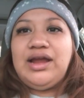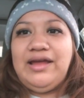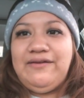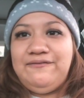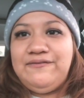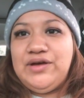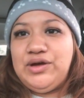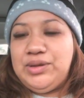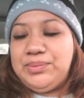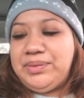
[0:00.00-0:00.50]
I
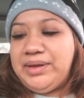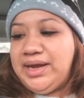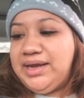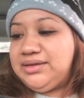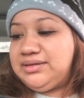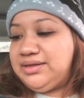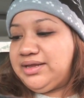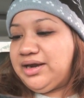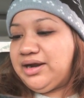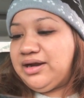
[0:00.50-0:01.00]
felt a
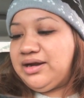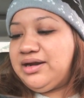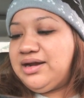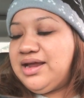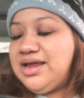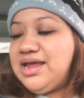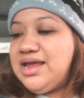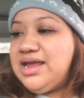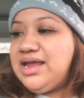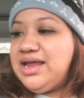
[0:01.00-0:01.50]
pain there,
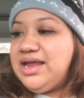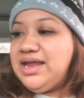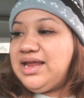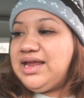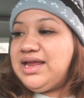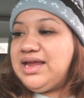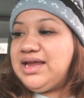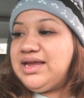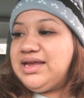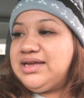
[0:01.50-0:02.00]

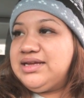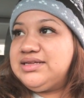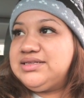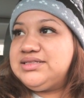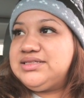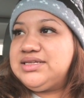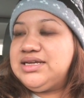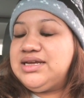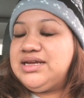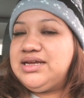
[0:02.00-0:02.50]

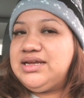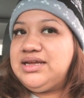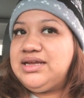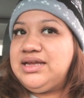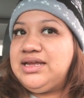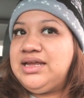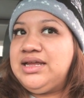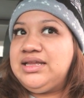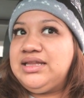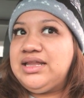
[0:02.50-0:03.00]
and
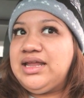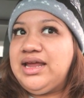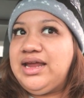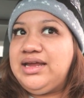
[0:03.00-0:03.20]
it